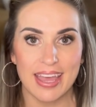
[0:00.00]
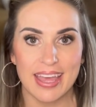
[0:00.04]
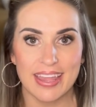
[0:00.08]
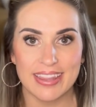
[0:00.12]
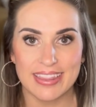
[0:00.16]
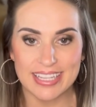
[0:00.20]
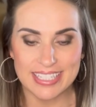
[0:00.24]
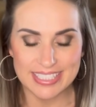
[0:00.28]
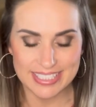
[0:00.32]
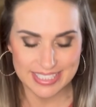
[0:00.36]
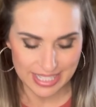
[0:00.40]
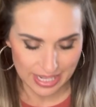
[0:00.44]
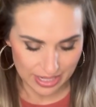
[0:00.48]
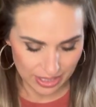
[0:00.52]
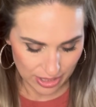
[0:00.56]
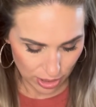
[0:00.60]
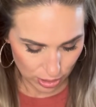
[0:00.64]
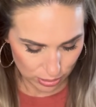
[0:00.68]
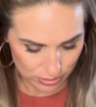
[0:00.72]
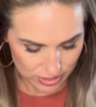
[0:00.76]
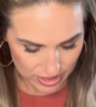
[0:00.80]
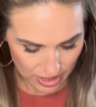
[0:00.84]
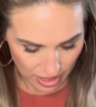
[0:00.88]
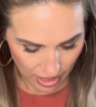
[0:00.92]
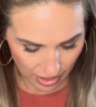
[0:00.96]
The scent
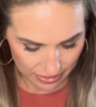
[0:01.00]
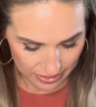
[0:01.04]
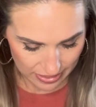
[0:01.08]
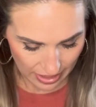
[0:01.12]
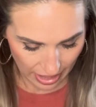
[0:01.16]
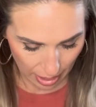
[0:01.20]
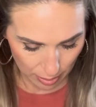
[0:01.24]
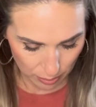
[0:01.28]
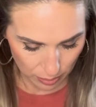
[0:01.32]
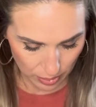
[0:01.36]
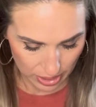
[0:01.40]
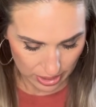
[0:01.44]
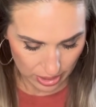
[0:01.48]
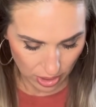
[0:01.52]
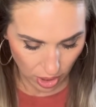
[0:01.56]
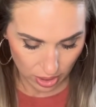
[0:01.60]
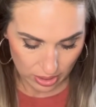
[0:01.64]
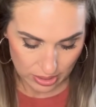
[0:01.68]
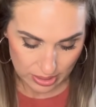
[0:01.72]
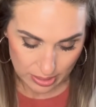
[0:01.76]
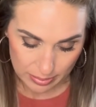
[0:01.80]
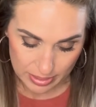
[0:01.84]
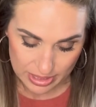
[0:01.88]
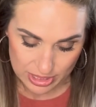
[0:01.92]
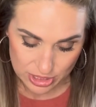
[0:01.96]
notes on that one are
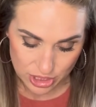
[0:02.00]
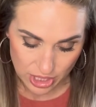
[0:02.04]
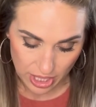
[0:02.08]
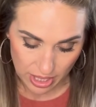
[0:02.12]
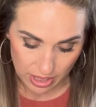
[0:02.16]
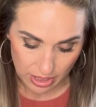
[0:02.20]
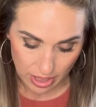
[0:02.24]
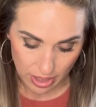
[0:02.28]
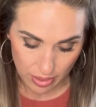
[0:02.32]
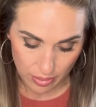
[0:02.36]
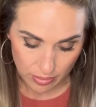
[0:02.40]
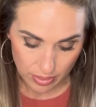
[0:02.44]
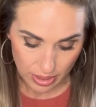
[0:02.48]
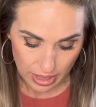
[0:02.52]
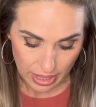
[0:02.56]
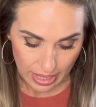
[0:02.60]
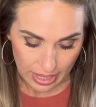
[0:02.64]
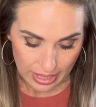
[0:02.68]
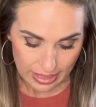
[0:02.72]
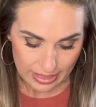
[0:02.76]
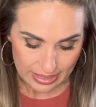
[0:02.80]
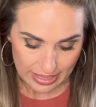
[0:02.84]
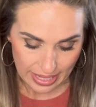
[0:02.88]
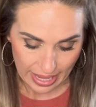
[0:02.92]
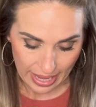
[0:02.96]
limoncello,
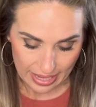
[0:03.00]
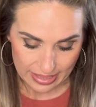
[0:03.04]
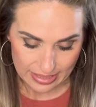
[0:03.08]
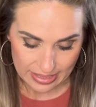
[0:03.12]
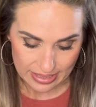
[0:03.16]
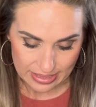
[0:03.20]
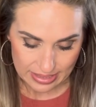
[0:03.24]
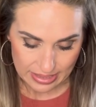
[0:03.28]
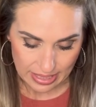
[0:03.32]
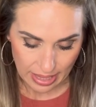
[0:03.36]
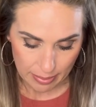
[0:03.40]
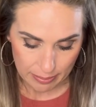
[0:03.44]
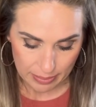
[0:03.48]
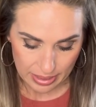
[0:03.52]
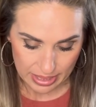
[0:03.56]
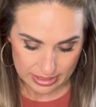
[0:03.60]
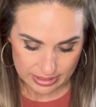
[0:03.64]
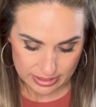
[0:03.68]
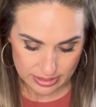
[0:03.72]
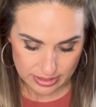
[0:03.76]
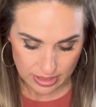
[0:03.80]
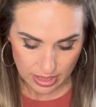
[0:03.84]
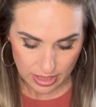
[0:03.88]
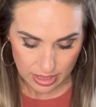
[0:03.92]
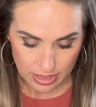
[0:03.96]
candied
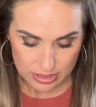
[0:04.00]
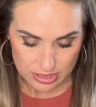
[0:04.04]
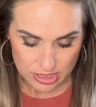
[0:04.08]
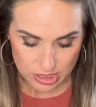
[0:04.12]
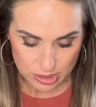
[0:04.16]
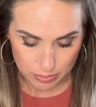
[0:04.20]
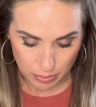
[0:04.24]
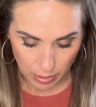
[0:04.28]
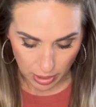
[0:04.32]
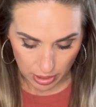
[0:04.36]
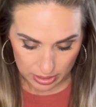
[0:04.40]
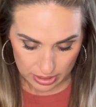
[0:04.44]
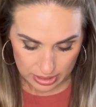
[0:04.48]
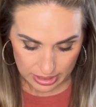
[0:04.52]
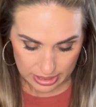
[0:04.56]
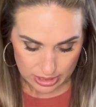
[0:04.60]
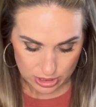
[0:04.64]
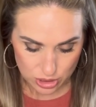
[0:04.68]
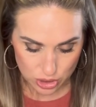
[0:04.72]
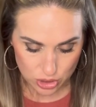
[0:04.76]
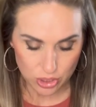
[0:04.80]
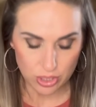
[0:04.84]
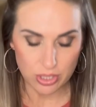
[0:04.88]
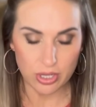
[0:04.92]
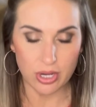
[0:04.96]
lemons, sparkling
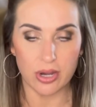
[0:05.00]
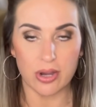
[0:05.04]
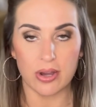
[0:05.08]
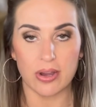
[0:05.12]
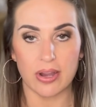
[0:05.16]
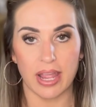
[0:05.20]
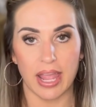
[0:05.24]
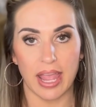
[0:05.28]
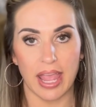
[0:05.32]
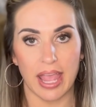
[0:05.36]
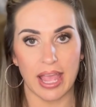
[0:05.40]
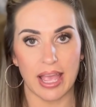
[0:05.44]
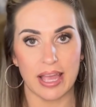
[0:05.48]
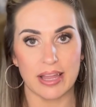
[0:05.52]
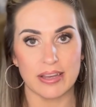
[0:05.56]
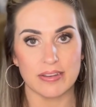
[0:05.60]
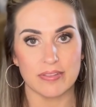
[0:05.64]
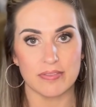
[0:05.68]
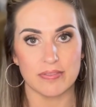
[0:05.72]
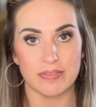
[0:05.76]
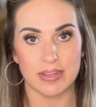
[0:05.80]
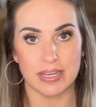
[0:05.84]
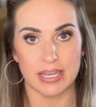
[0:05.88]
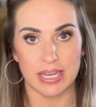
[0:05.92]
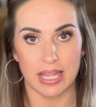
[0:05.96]
sugar, and
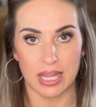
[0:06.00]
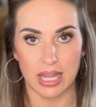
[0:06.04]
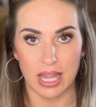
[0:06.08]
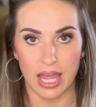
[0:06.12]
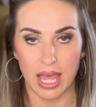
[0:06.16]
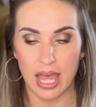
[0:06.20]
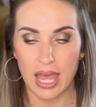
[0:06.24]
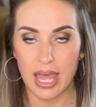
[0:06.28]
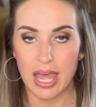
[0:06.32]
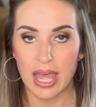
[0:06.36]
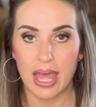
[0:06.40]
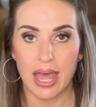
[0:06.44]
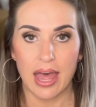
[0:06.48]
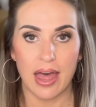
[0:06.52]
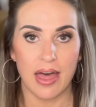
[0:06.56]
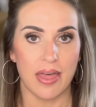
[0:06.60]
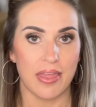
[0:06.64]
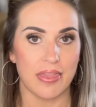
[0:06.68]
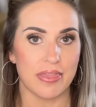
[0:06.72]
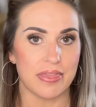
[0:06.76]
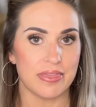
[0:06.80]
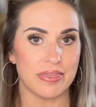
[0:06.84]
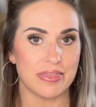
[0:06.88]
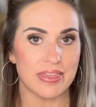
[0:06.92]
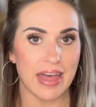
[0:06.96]
vanilla.
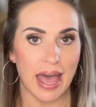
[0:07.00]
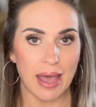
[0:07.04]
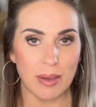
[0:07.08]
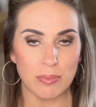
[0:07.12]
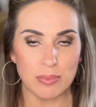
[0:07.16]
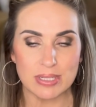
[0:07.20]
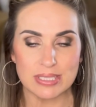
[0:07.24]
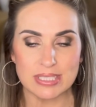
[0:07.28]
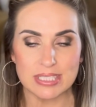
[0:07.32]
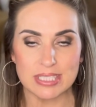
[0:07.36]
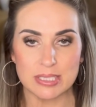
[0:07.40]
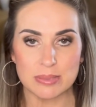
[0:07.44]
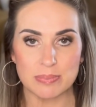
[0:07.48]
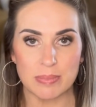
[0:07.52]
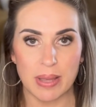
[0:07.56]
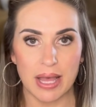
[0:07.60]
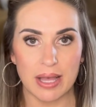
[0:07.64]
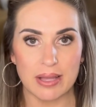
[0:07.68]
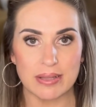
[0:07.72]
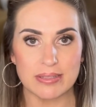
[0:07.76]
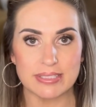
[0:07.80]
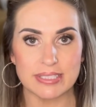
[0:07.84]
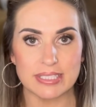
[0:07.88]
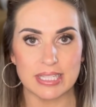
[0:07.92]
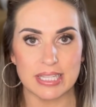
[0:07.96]
That one
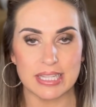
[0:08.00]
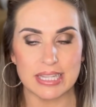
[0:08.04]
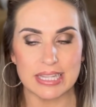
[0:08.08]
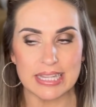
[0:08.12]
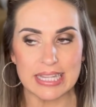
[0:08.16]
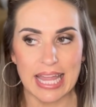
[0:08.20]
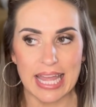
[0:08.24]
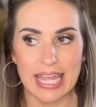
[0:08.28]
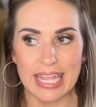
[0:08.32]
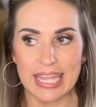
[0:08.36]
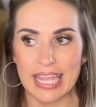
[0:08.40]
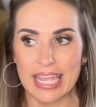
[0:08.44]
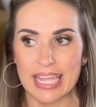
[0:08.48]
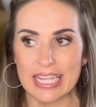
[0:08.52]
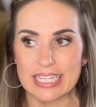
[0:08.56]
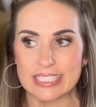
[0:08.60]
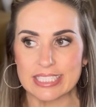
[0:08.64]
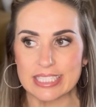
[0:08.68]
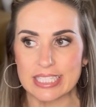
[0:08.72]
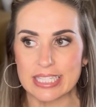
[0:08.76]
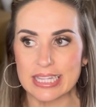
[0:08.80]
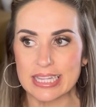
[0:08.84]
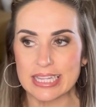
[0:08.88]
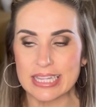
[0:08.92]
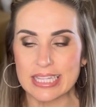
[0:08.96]
smells like a
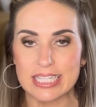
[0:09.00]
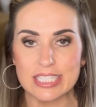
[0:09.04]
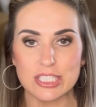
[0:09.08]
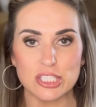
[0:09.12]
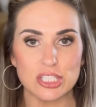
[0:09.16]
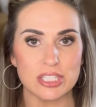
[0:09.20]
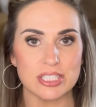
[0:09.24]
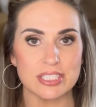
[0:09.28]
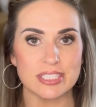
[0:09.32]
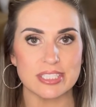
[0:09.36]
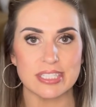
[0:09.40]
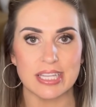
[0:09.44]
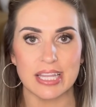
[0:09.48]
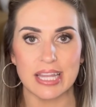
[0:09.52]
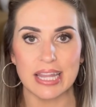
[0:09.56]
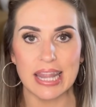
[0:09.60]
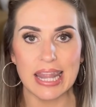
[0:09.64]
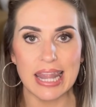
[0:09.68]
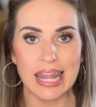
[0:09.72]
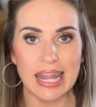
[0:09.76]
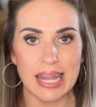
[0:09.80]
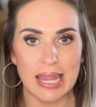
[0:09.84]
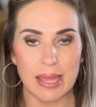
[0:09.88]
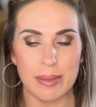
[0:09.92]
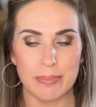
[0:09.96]
delicious
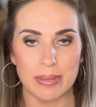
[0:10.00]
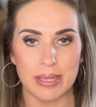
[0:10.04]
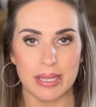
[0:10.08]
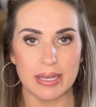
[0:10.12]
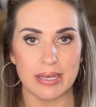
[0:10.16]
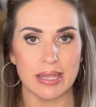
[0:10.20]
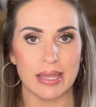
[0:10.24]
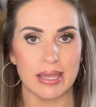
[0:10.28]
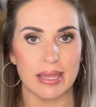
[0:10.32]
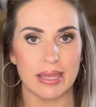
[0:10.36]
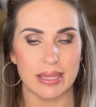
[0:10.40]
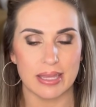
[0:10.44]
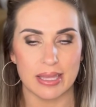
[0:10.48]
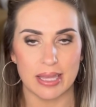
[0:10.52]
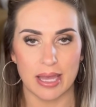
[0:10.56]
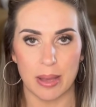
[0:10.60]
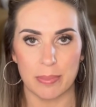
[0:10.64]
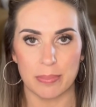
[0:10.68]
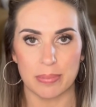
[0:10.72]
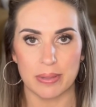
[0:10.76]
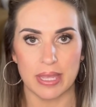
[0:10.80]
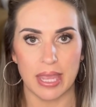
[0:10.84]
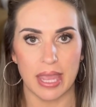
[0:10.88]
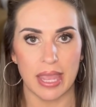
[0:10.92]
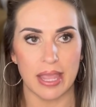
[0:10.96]
lemon
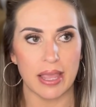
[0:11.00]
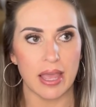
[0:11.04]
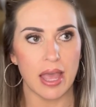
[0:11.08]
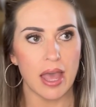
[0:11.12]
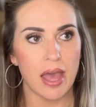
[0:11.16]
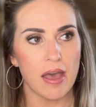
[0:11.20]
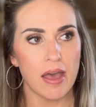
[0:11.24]
cupcake